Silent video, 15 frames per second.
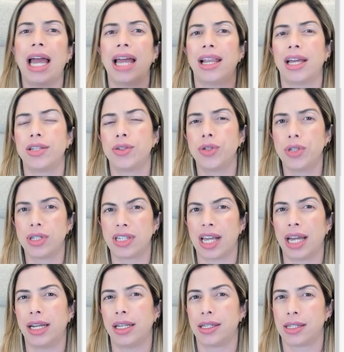I like to
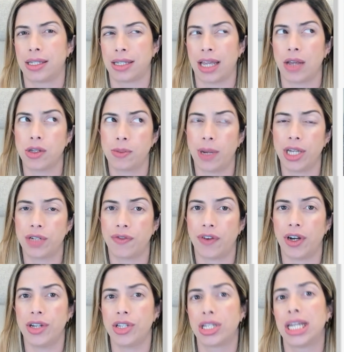design the sales page
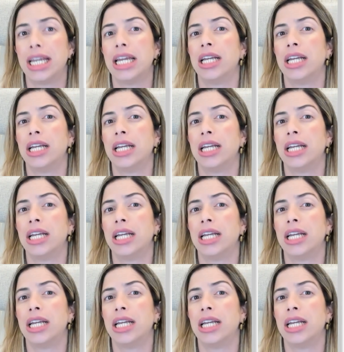first,